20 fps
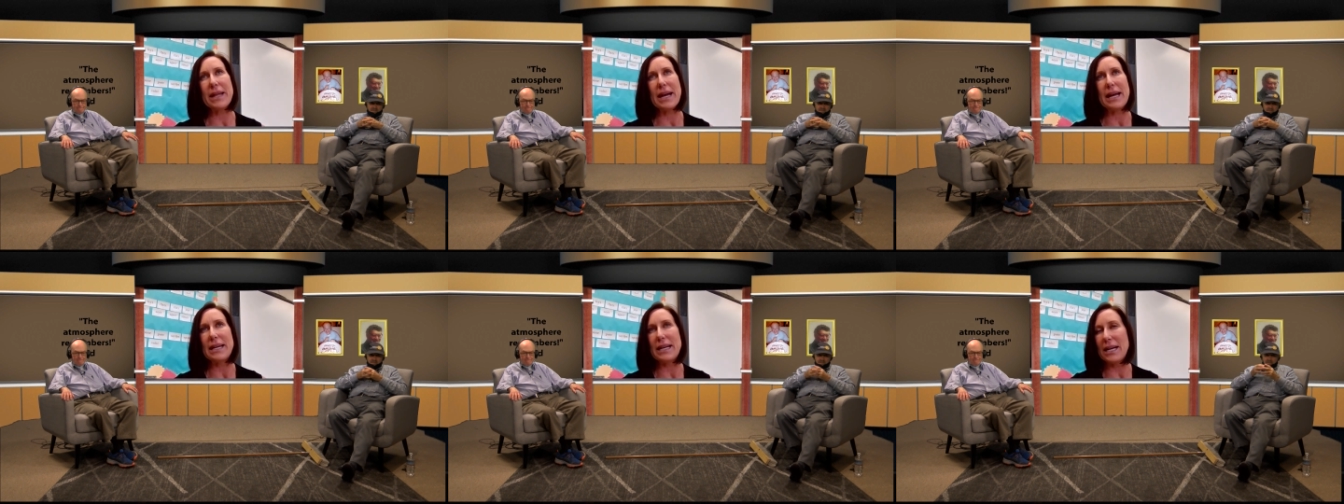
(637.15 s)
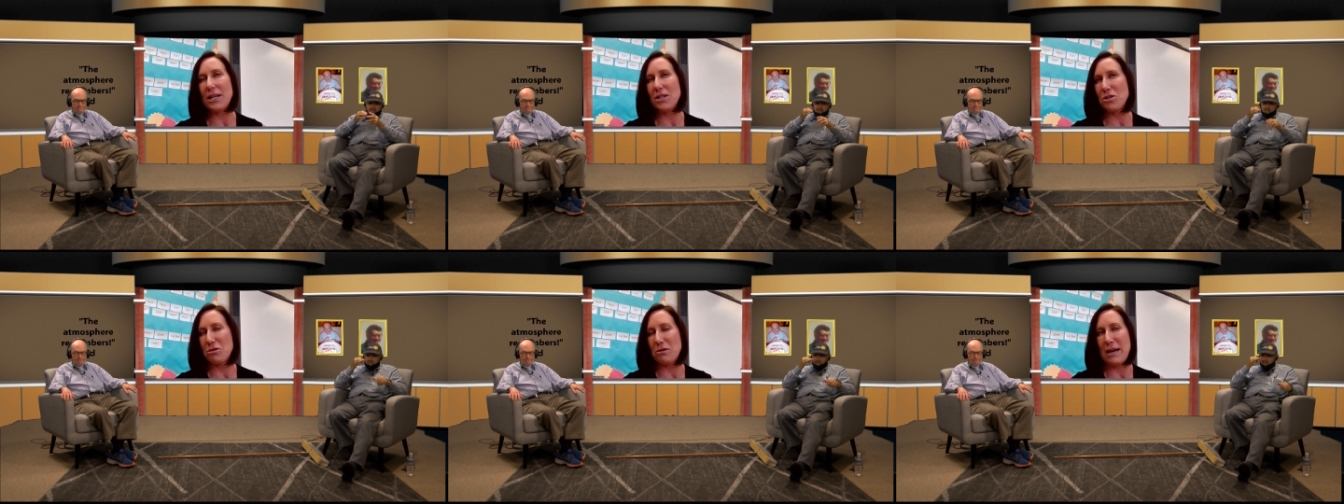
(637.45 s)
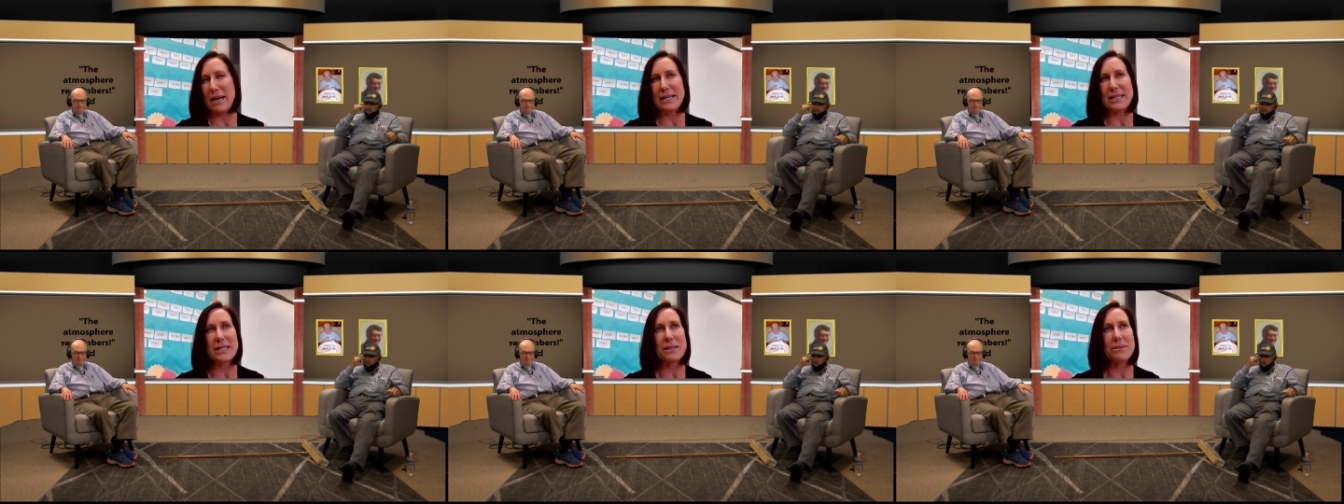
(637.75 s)
that I
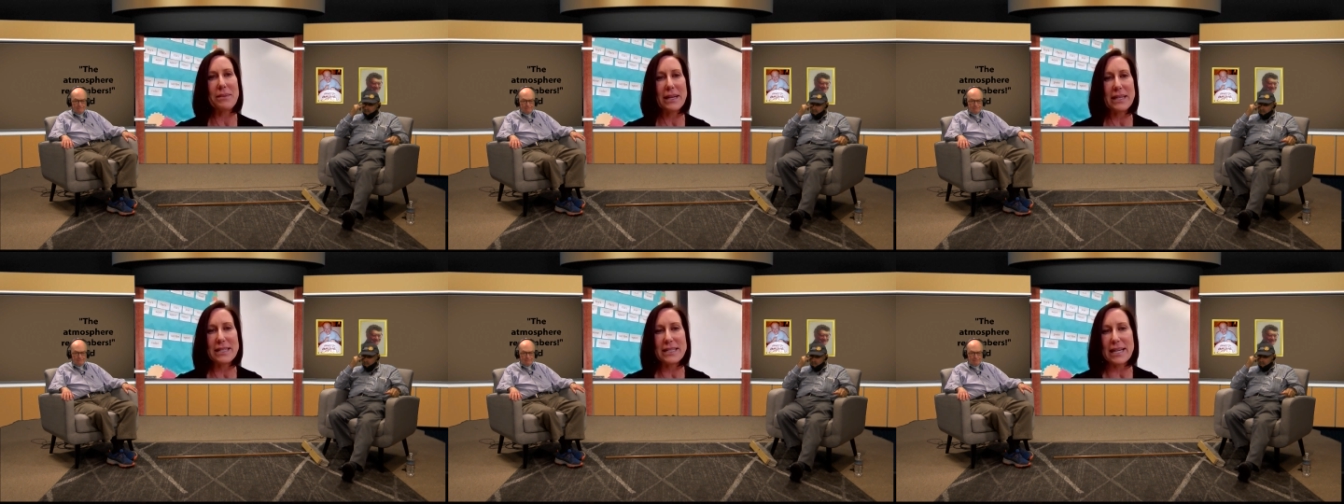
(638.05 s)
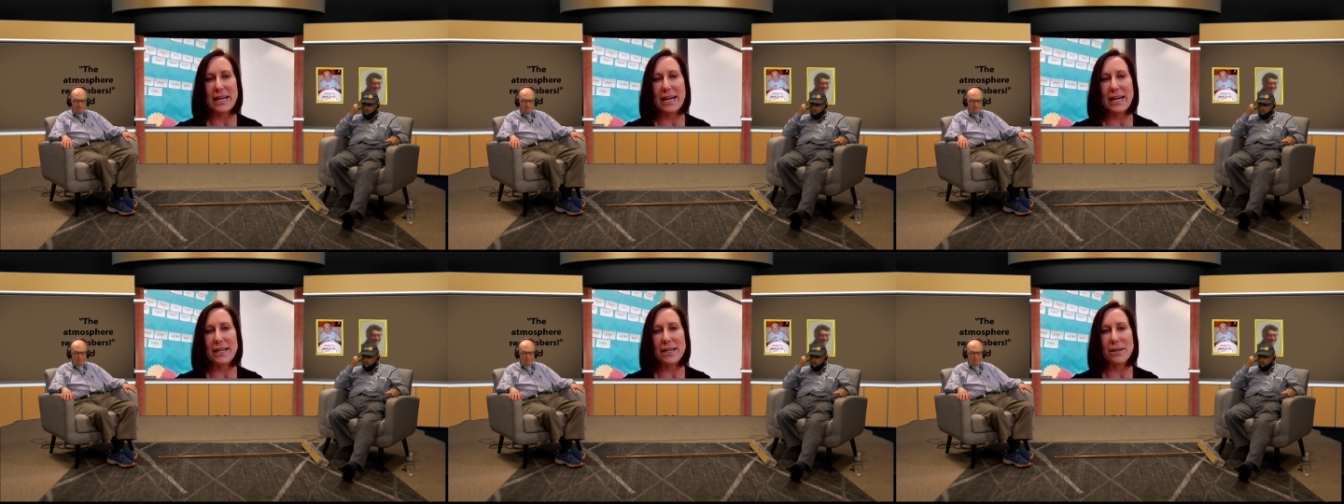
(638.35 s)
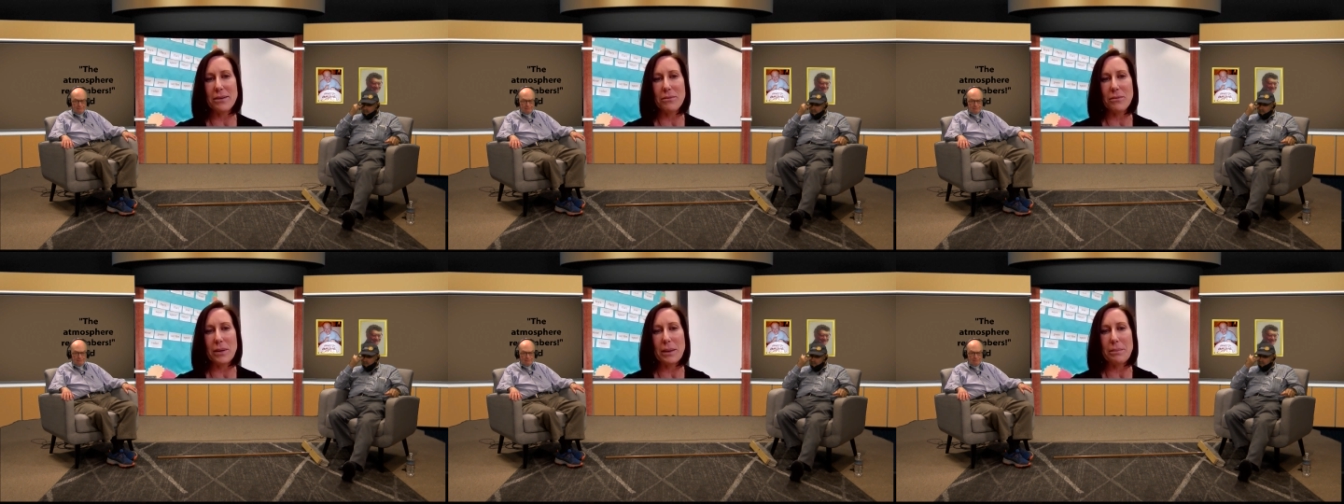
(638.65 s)
tried to maintain,
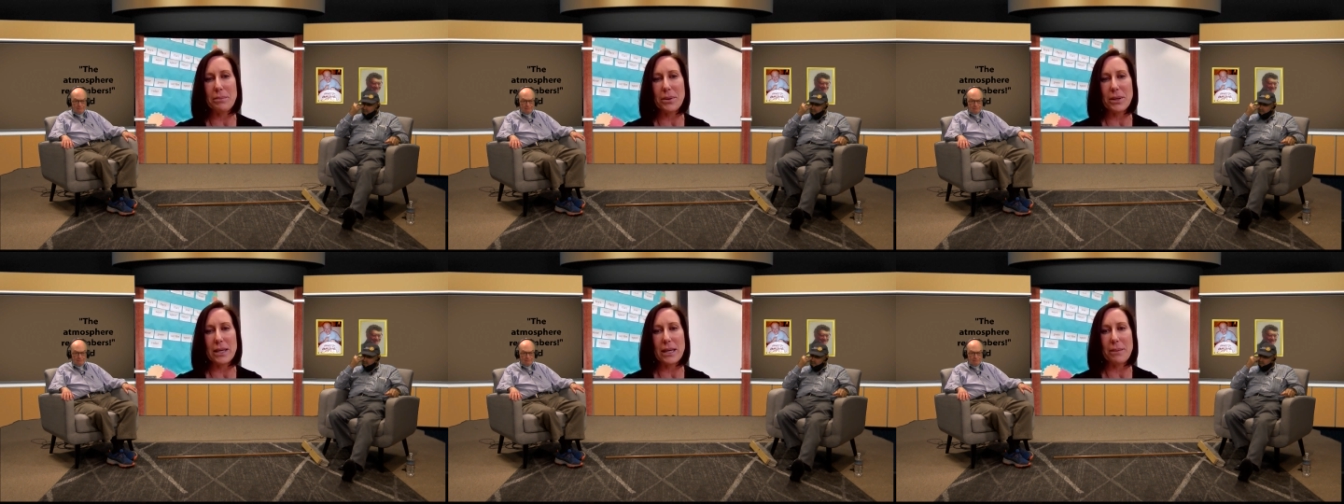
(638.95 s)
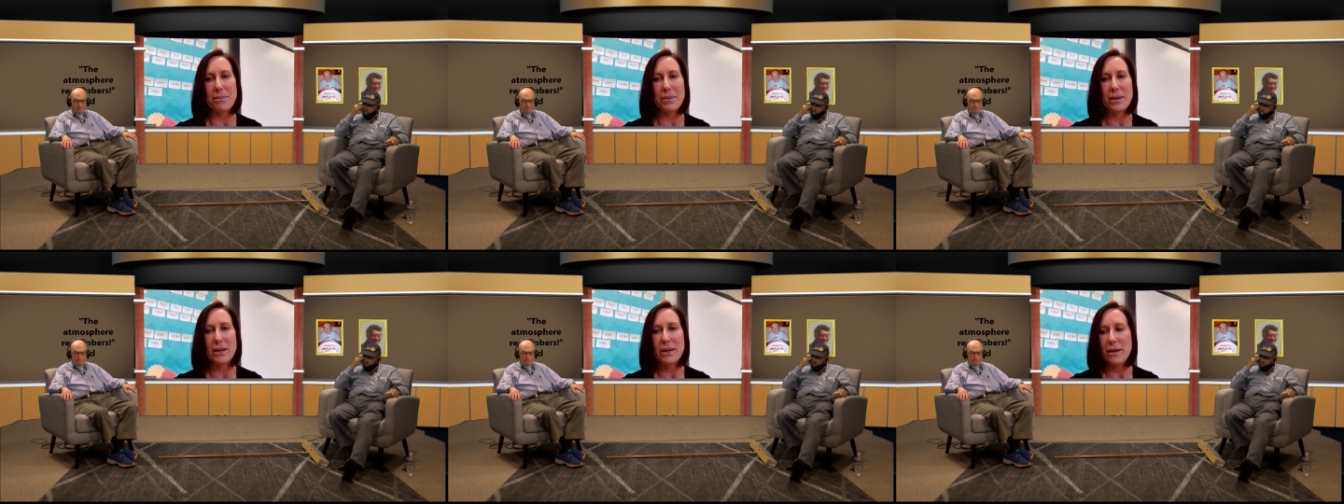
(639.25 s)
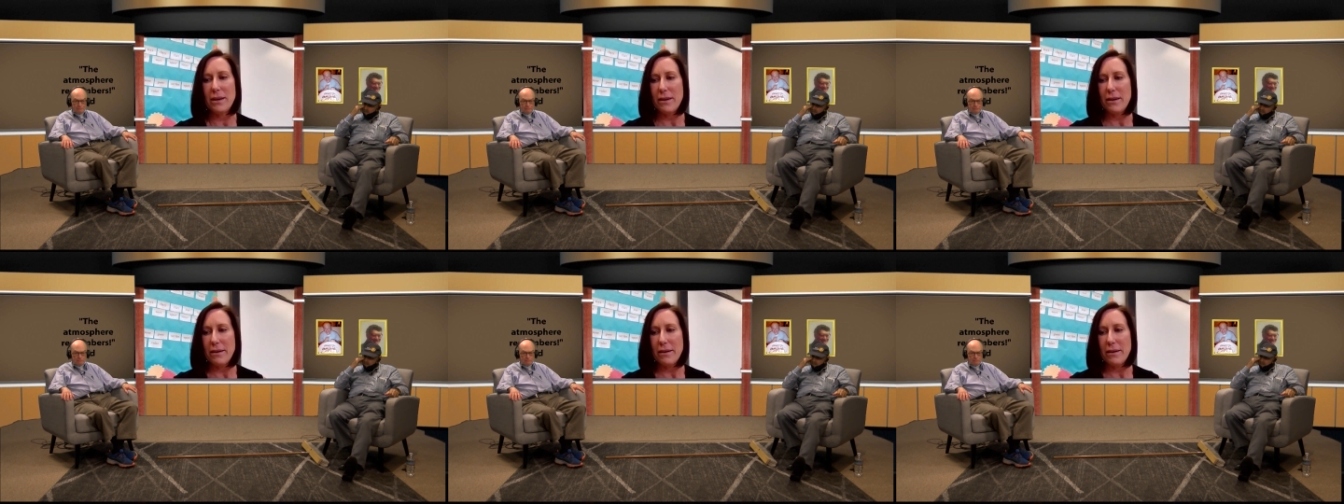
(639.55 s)
and we put up